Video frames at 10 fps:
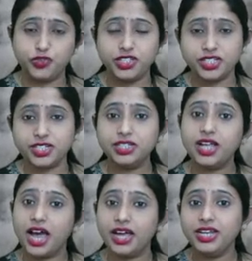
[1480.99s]
Physical
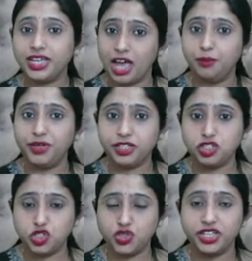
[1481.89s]
and chemical
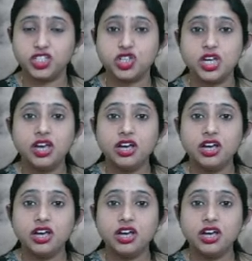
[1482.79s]
change.